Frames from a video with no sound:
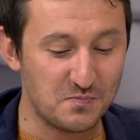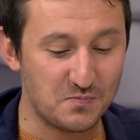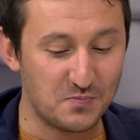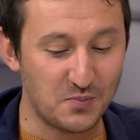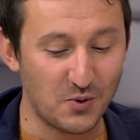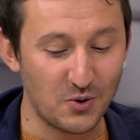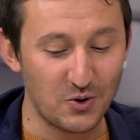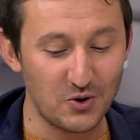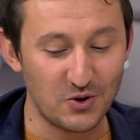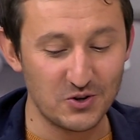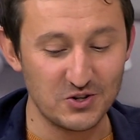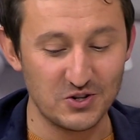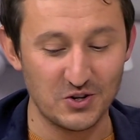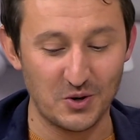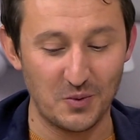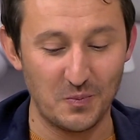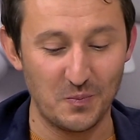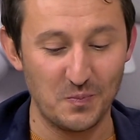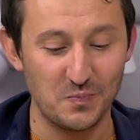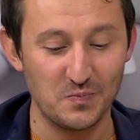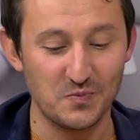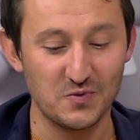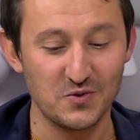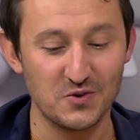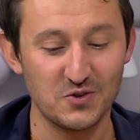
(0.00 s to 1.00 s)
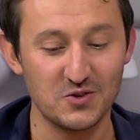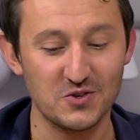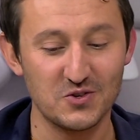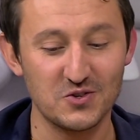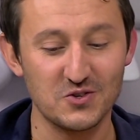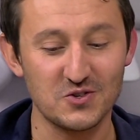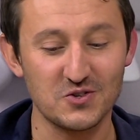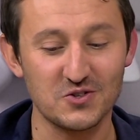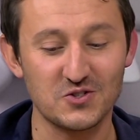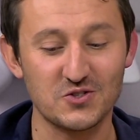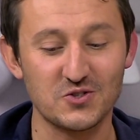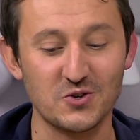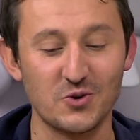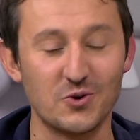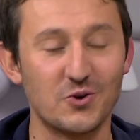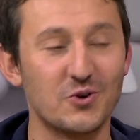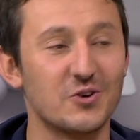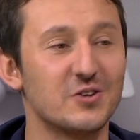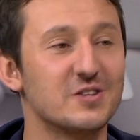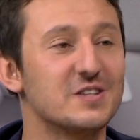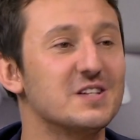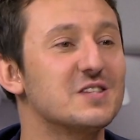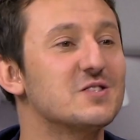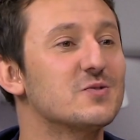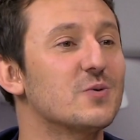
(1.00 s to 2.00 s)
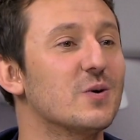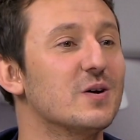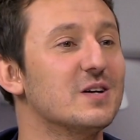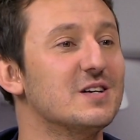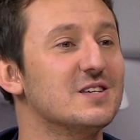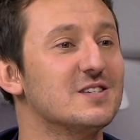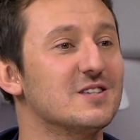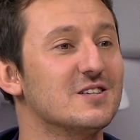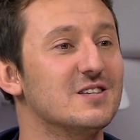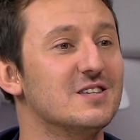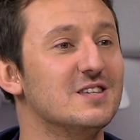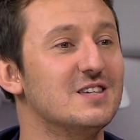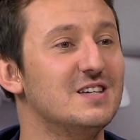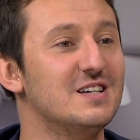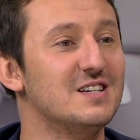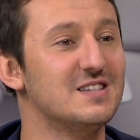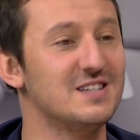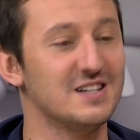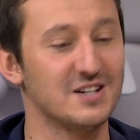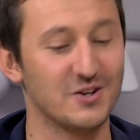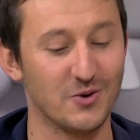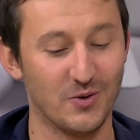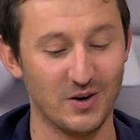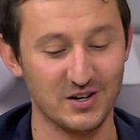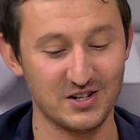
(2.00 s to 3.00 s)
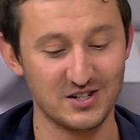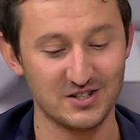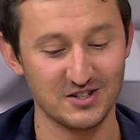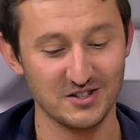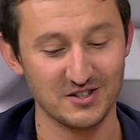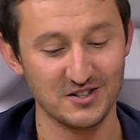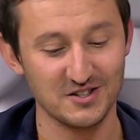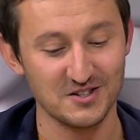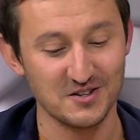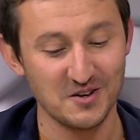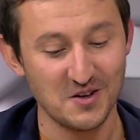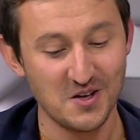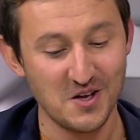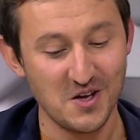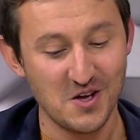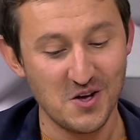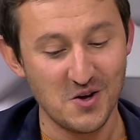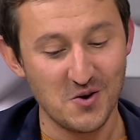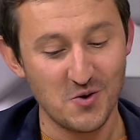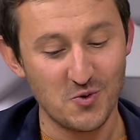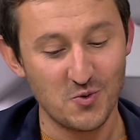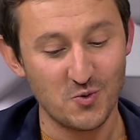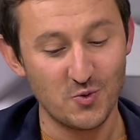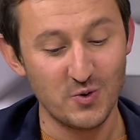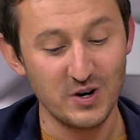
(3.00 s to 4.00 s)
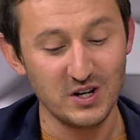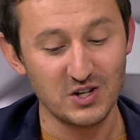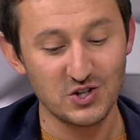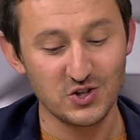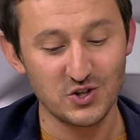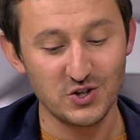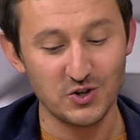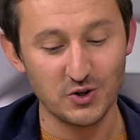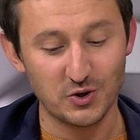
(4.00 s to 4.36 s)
Polonium. So this one is an easy question. Which